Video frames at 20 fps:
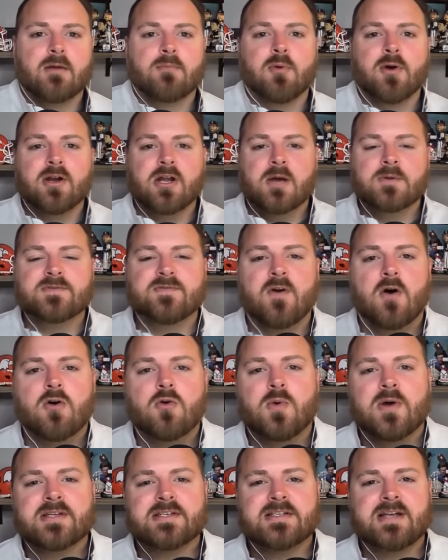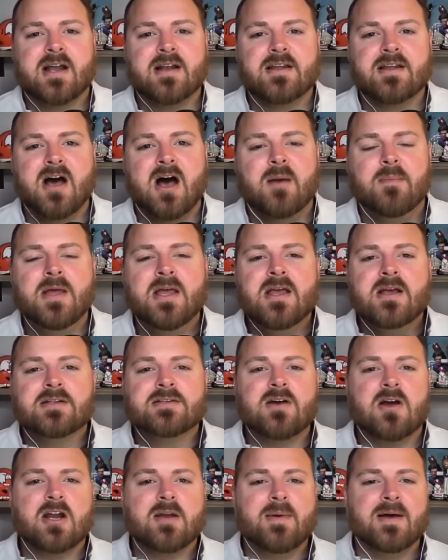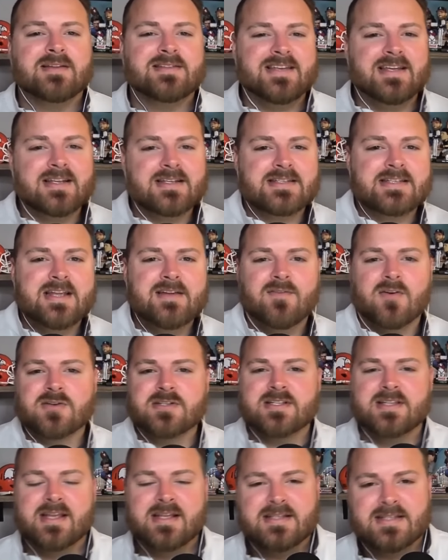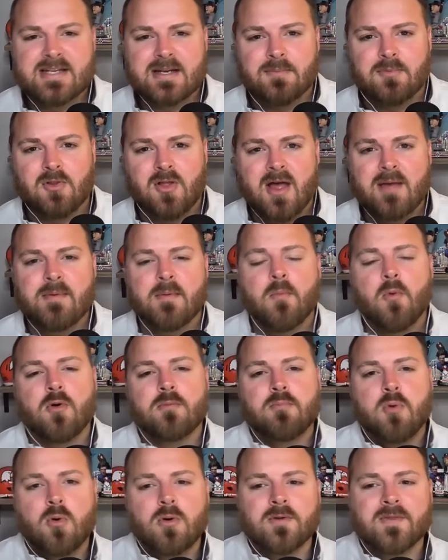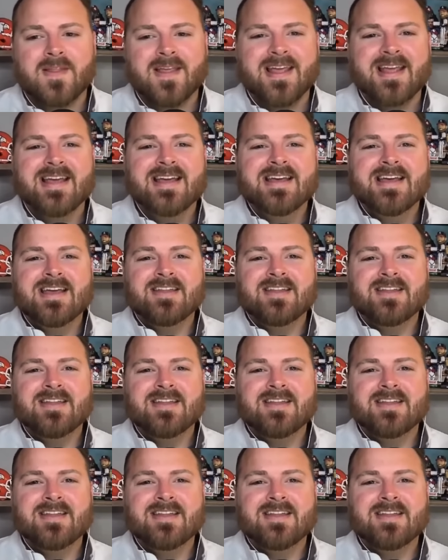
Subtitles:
Brent Hubbs, Volquest.com, talking about Tennessee versus the NCAA, but more importantly,